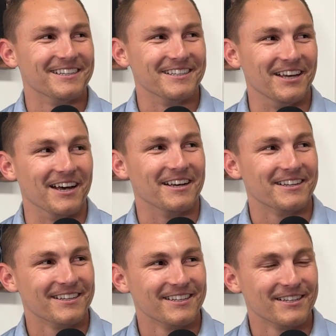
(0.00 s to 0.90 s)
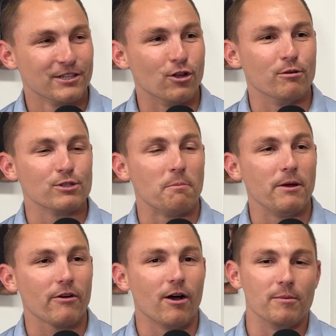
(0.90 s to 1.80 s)
Yeah. No, it was a
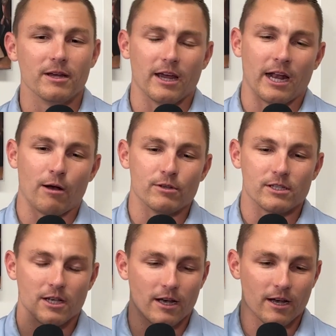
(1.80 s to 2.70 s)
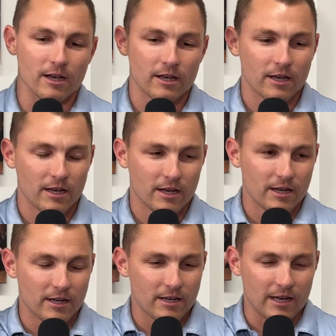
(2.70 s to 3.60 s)
beer helmet, and I was.
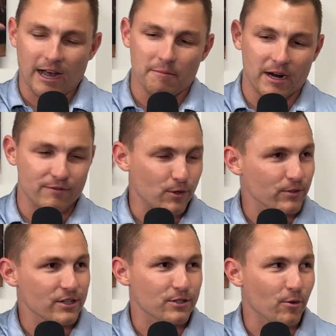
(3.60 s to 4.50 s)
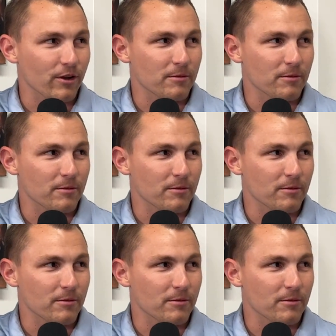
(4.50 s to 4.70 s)
I might have told this story on the